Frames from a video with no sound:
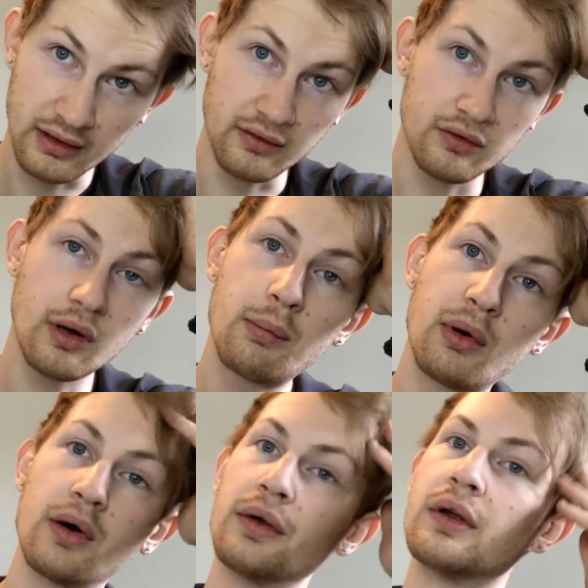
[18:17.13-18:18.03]
the top
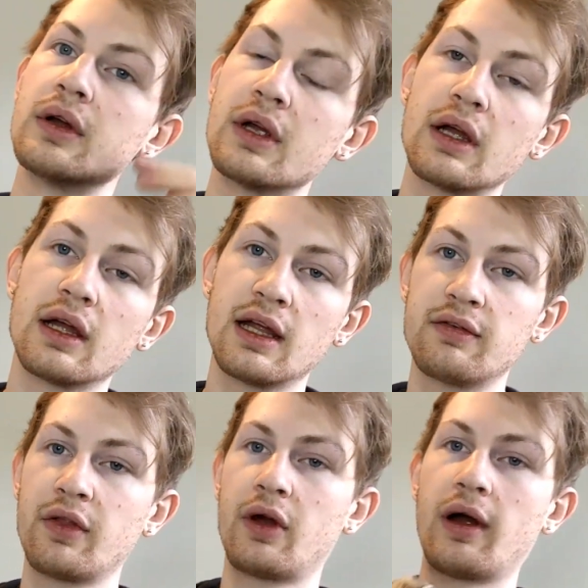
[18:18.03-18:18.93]
on,
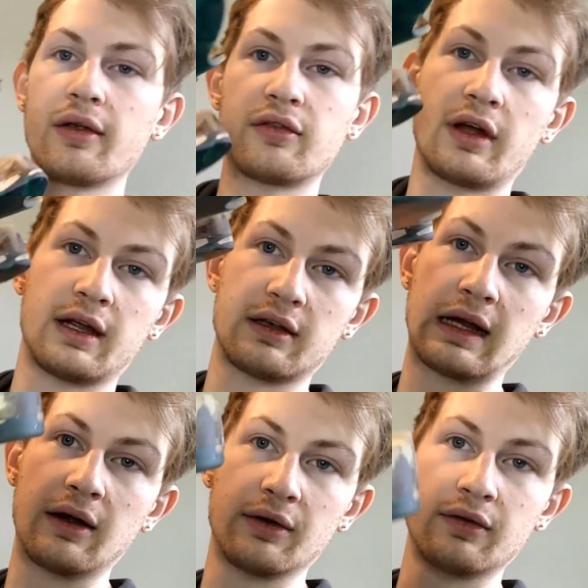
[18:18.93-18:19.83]
even though I stuck it
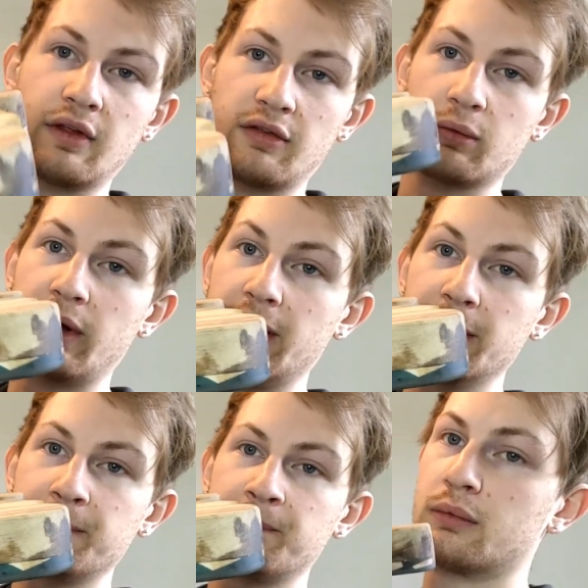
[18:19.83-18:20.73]
down this
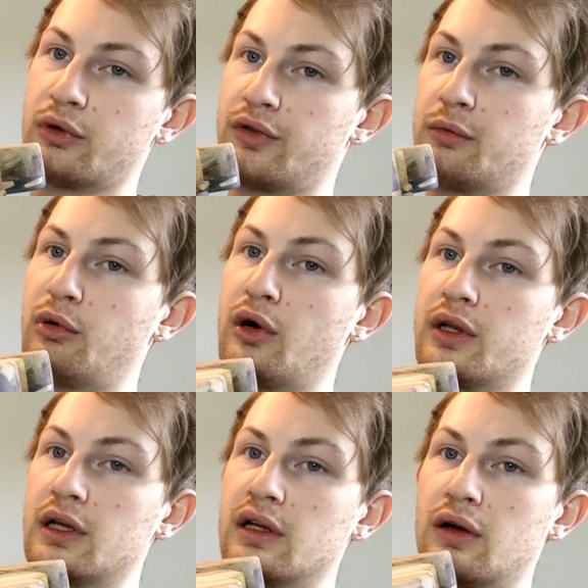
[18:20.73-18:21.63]
way with the
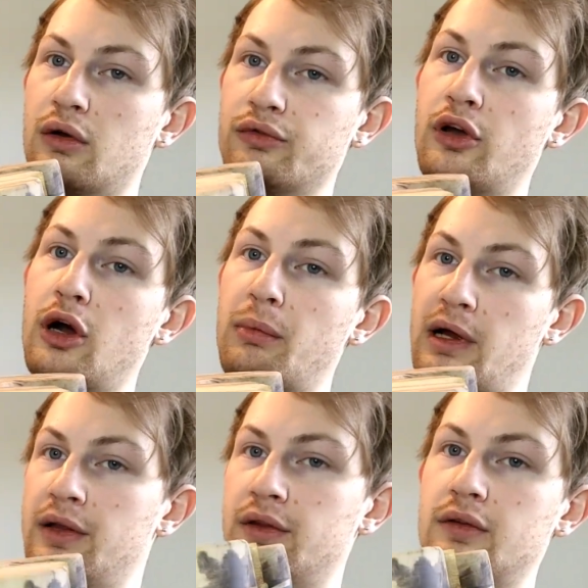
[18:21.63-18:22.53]
body on top
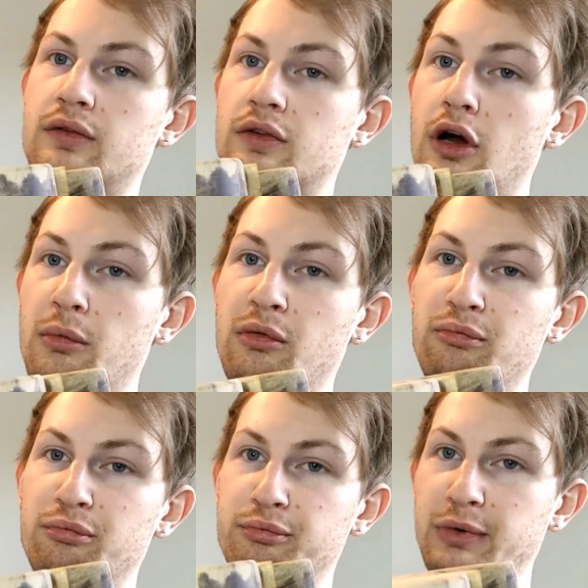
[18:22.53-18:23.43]
and the top
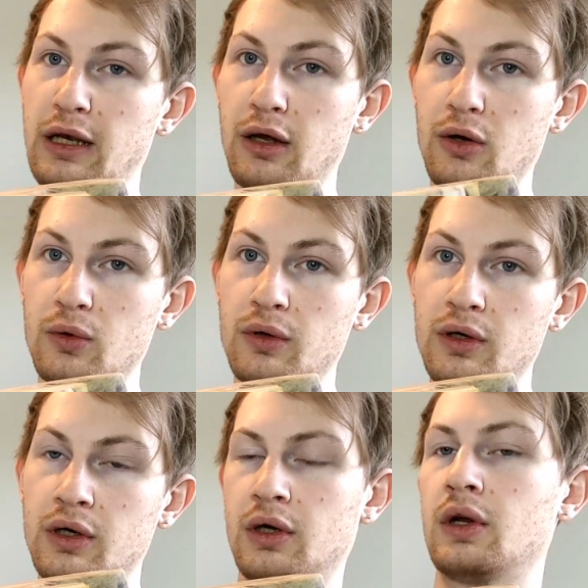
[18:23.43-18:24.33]
below,
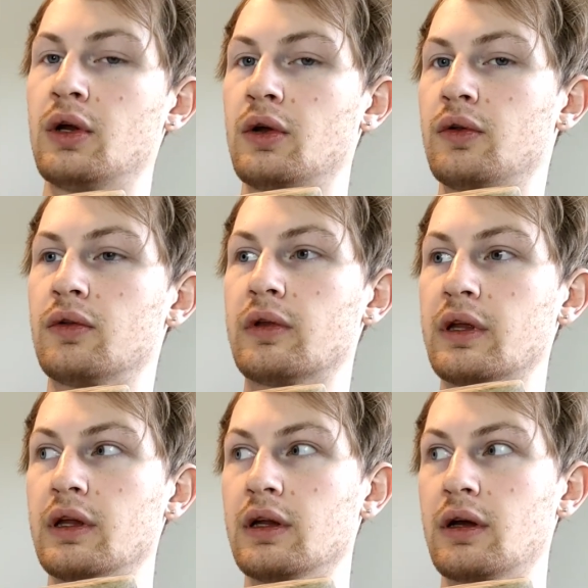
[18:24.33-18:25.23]

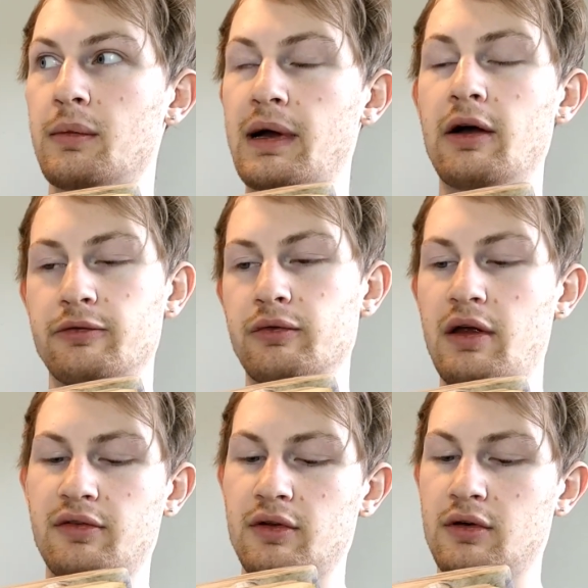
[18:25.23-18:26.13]
the amount of
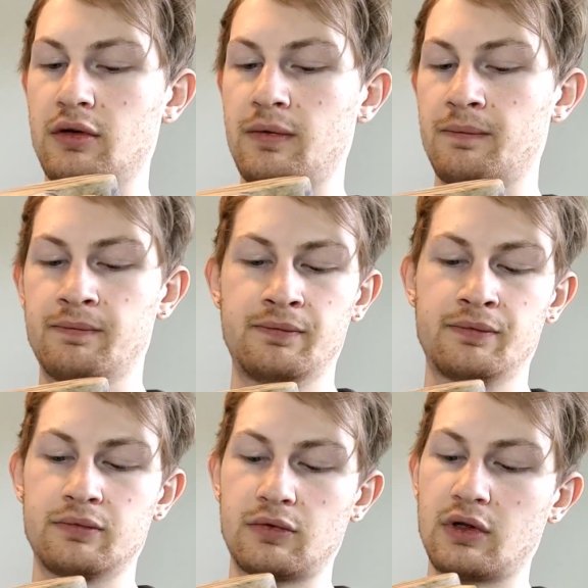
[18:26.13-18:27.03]
resin
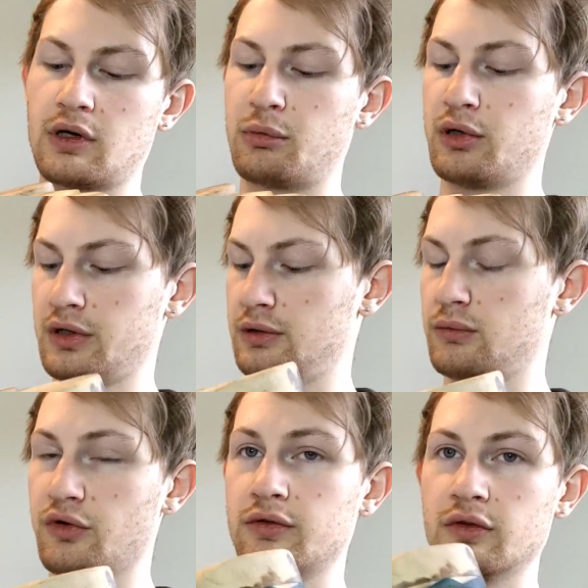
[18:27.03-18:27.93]
that I put in
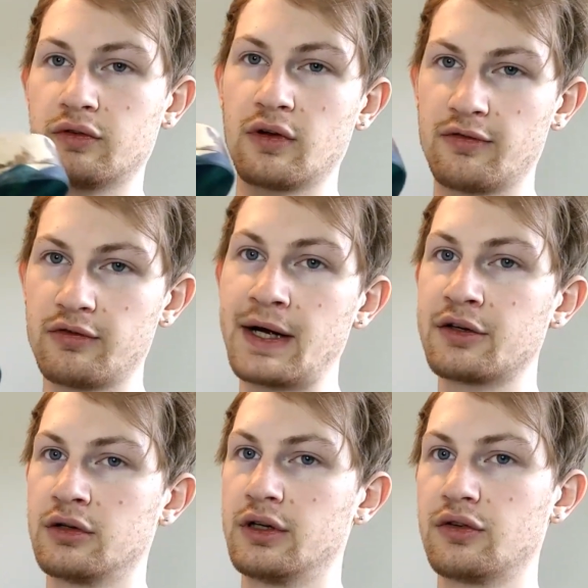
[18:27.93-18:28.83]
was just
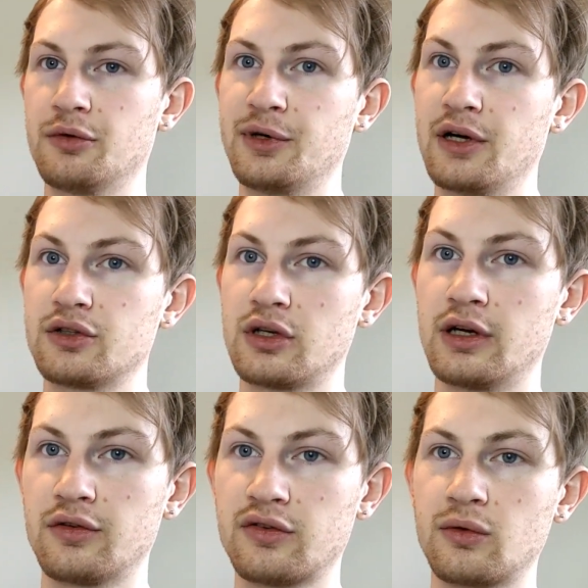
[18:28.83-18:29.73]
fractionally too much, and
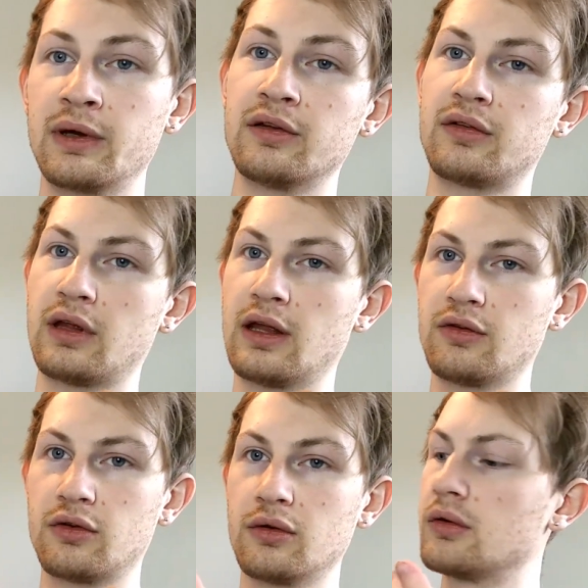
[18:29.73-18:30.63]
it squeezed
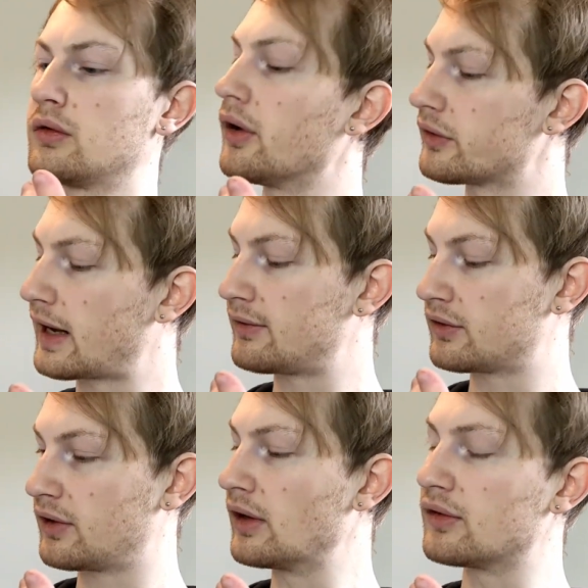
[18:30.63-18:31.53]
into those
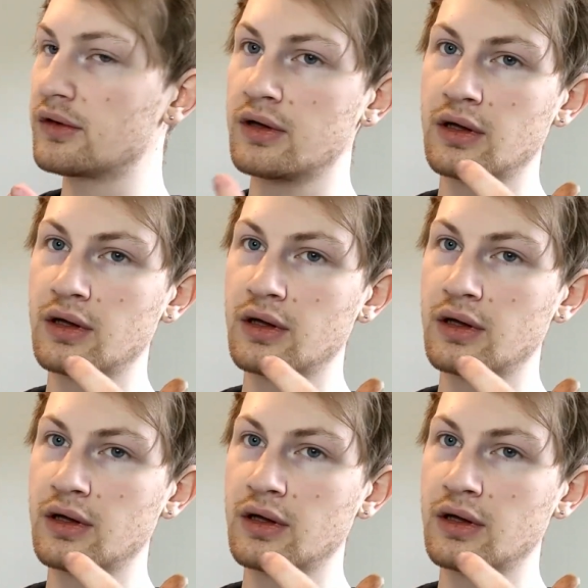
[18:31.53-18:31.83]
cavities